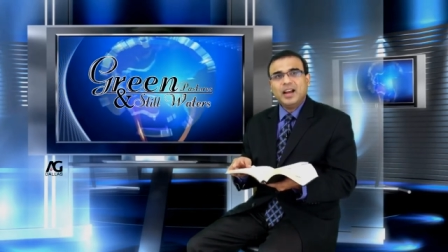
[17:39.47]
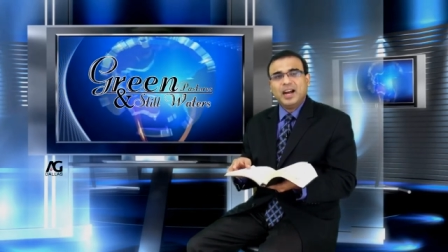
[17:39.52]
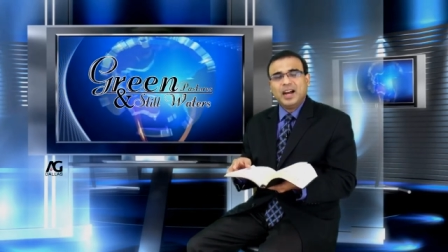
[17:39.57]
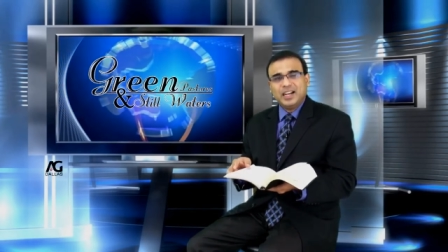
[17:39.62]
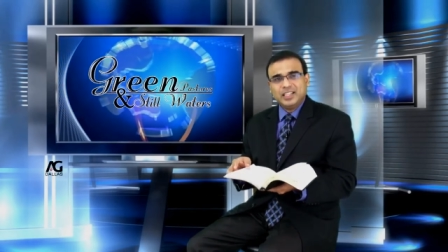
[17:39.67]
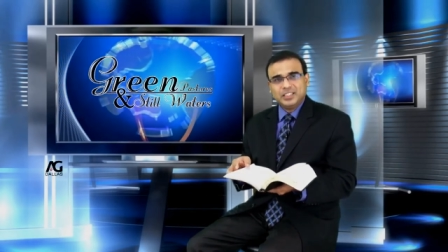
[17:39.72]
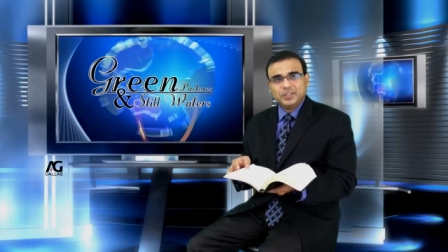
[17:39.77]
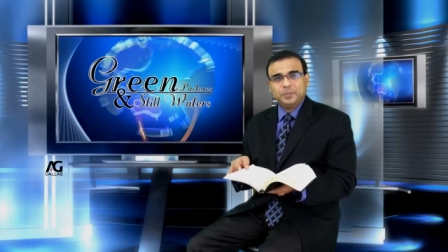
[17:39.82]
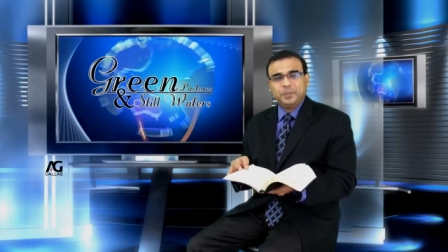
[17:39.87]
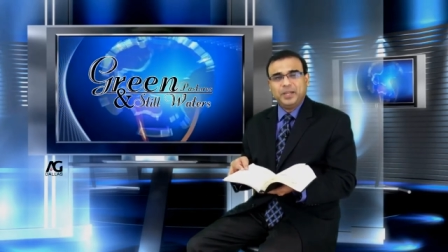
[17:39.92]

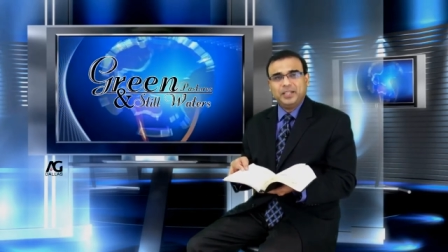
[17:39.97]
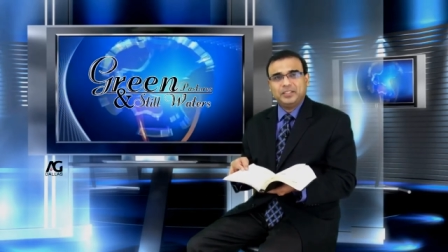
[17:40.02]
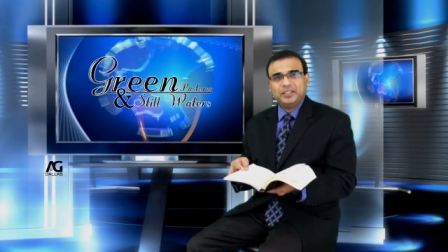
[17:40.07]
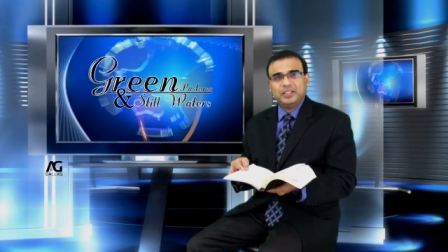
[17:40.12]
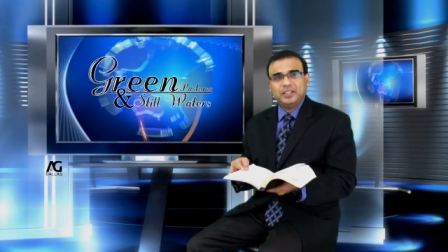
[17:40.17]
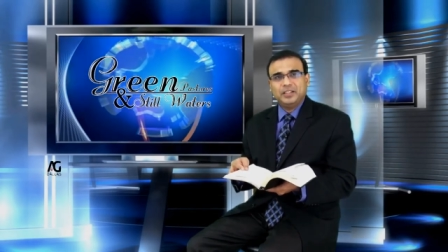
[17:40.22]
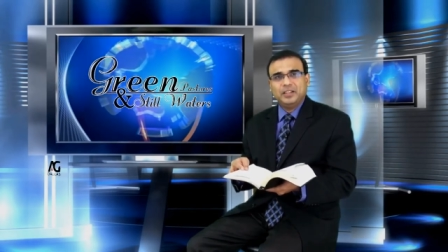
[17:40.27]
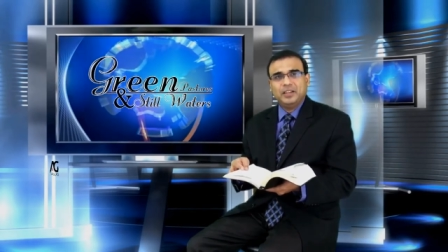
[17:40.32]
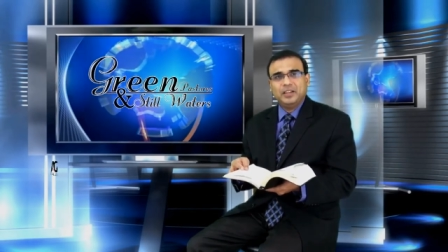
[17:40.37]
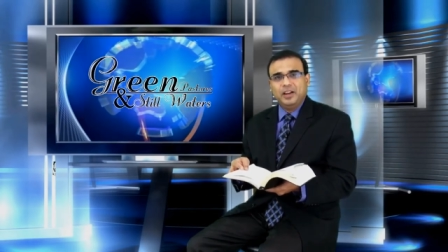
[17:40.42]

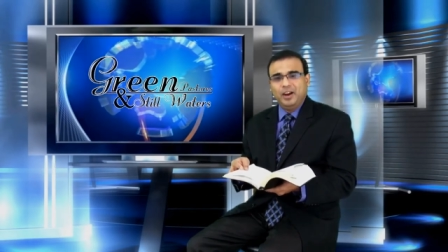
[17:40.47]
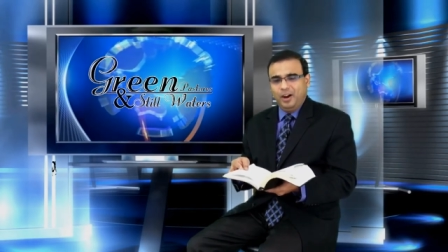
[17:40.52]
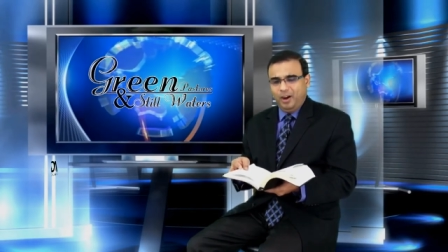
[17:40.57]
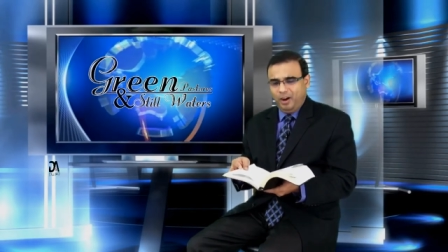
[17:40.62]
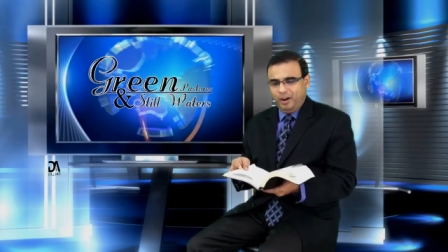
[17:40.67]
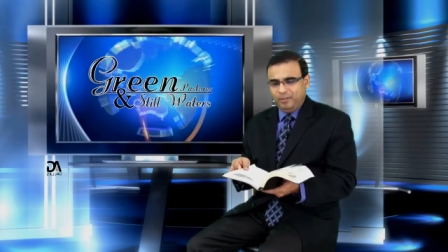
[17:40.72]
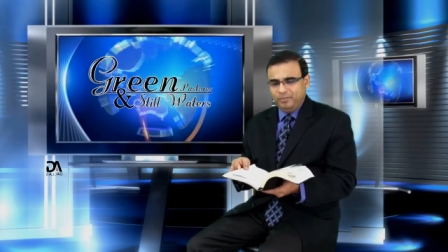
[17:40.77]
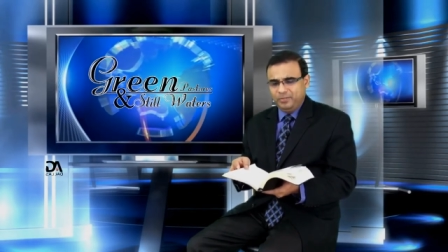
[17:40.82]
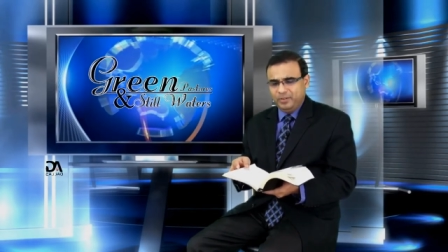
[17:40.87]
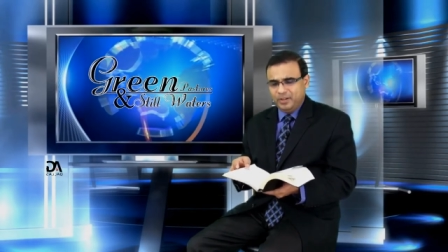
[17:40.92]
aspect
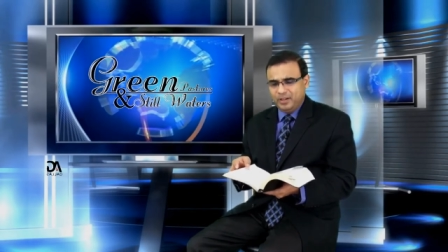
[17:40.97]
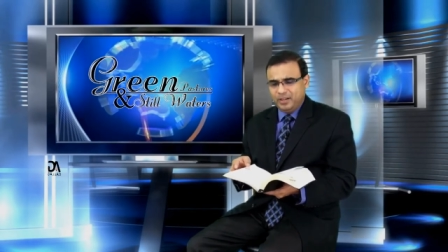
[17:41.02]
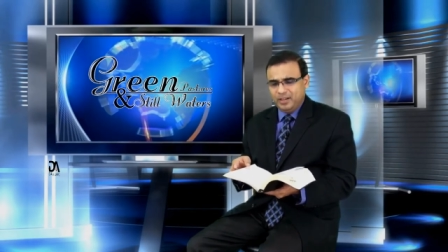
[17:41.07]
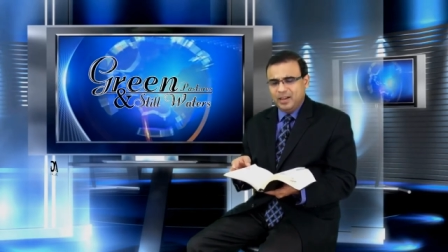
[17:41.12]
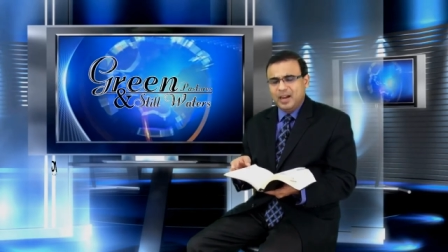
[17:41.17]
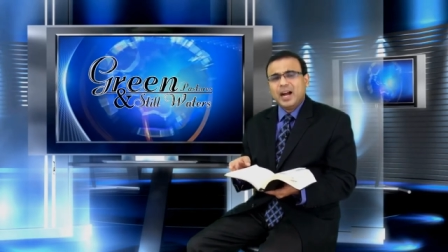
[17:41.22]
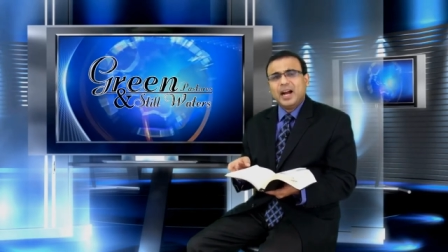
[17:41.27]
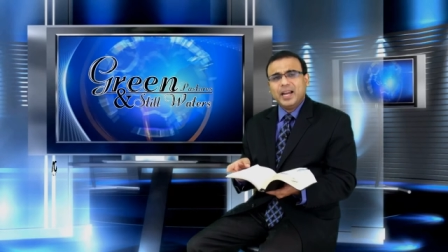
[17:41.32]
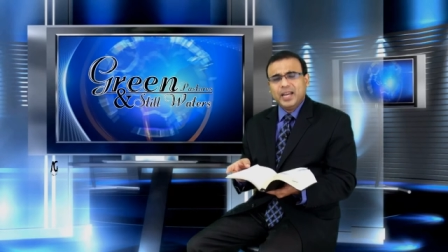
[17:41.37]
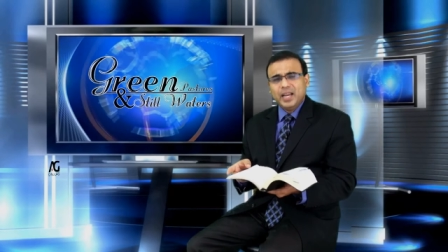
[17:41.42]
of
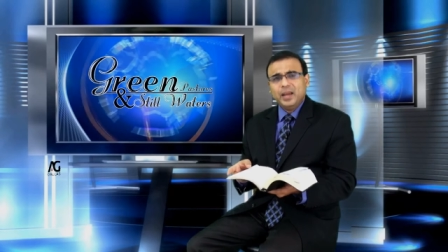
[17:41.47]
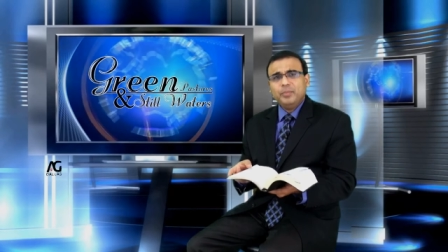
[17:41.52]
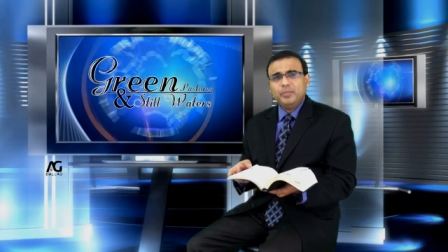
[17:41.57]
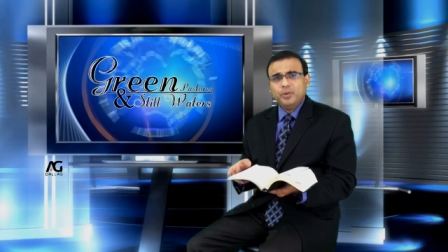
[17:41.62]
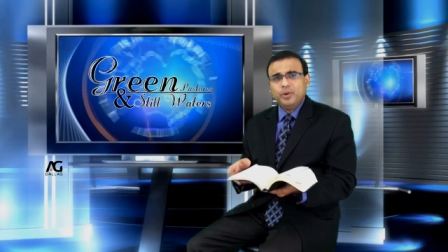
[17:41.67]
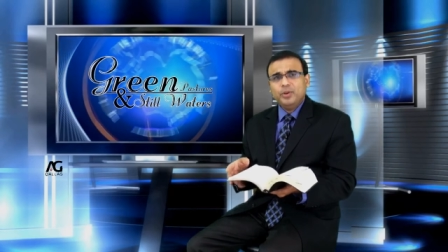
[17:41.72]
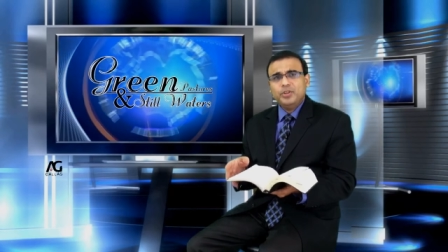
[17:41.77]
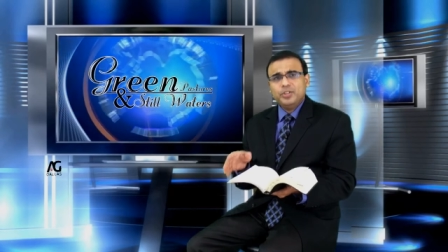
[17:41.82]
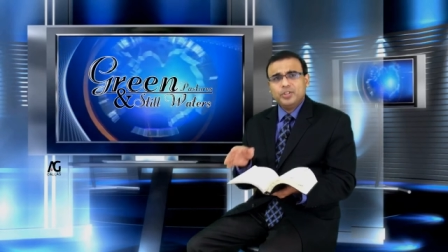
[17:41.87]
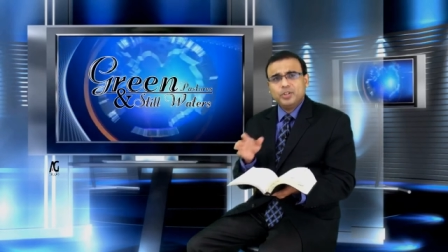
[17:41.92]
I am
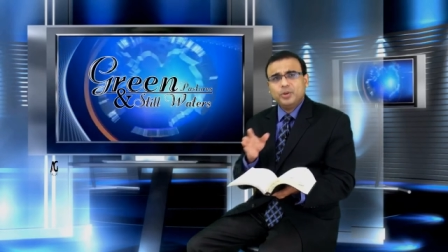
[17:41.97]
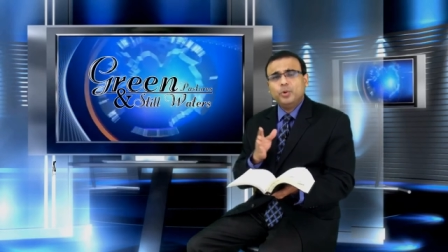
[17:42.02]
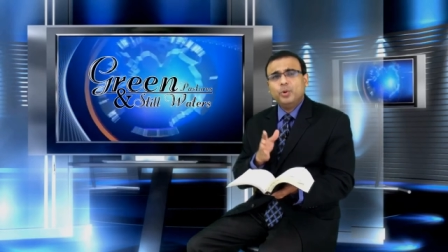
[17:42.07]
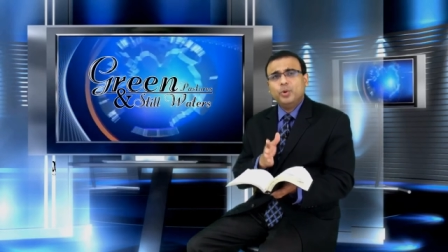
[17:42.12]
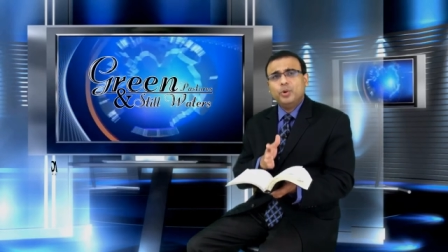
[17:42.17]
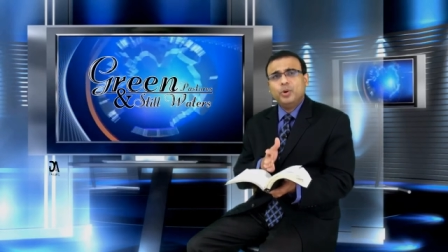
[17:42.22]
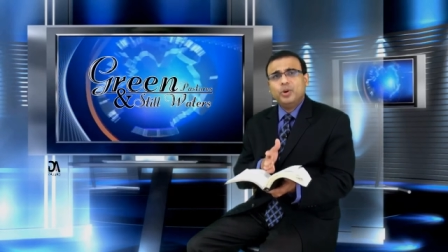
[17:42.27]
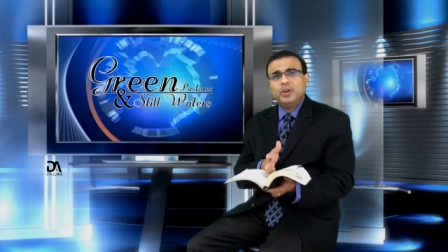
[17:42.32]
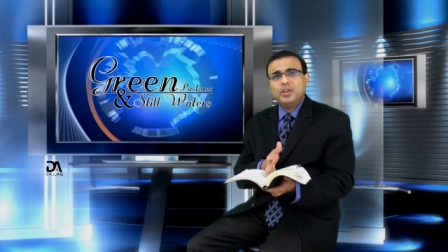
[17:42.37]
going to